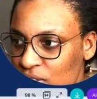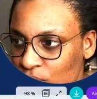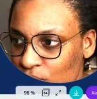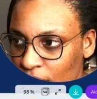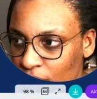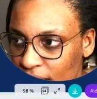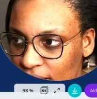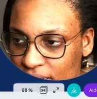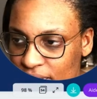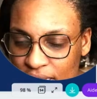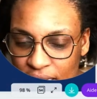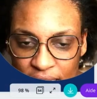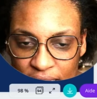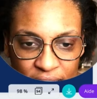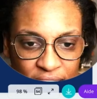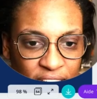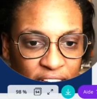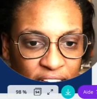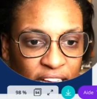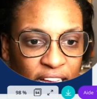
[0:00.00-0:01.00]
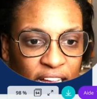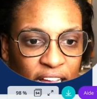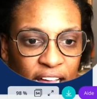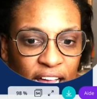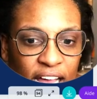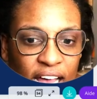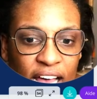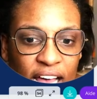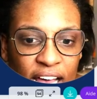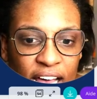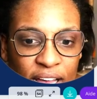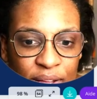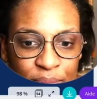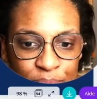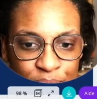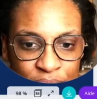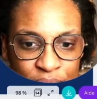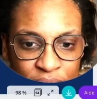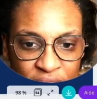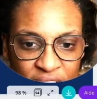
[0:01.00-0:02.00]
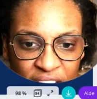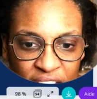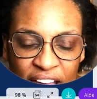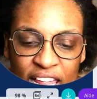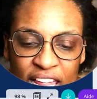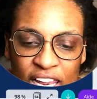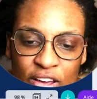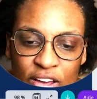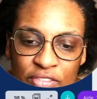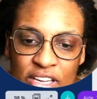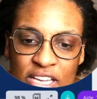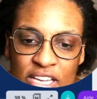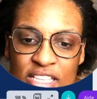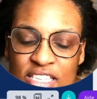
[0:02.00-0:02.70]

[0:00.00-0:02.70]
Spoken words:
one. I love it.